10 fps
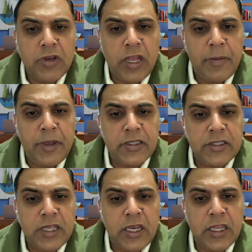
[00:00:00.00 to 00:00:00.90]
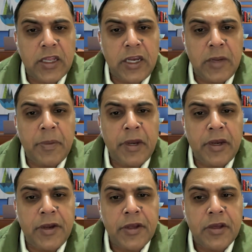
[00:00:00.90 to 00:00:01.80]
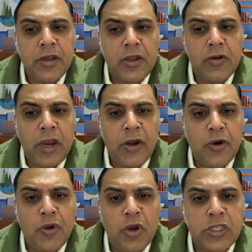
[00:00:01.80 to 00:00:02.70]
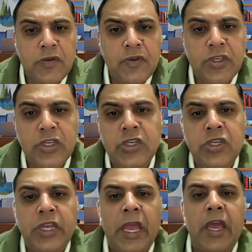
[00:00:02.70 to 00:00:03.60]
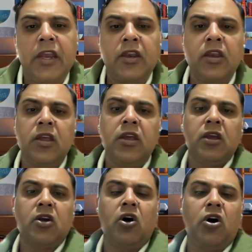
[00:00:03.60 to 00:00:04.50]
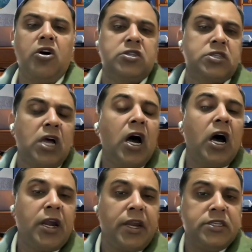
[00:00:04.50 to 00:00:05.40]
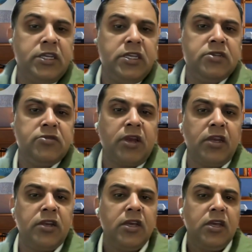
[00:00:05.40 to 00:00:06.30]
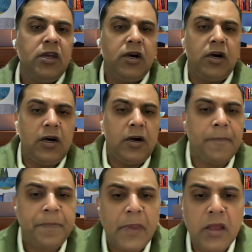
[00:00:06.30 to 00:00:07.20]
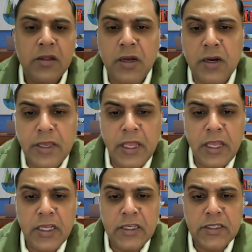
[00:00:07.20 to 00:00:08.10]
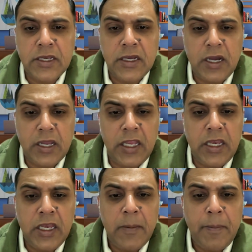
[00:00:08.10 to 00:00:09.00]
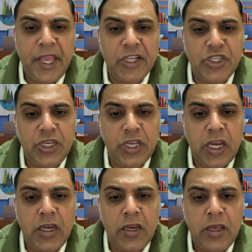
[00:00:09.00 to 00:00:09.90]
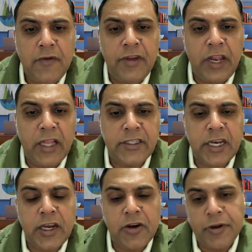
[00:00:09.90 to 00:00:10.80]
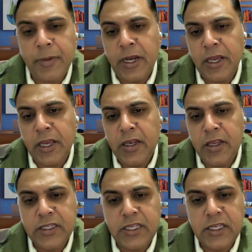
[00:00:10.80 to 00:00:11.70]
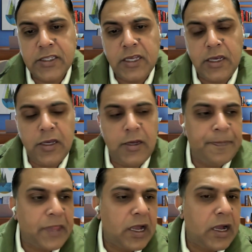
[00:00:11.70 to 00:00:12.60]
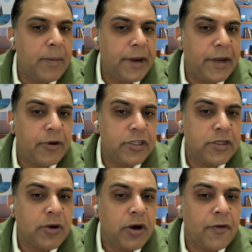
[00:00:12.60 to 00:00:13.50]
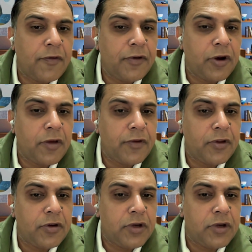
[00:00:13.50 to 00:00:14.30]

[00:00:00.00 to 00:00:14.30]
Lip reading: LPS is another independent, endotoxin which can cause heart disease, right? Um, Third thing is again PAG, right? Phenylethylamine. Again, this is metabolism of a lot of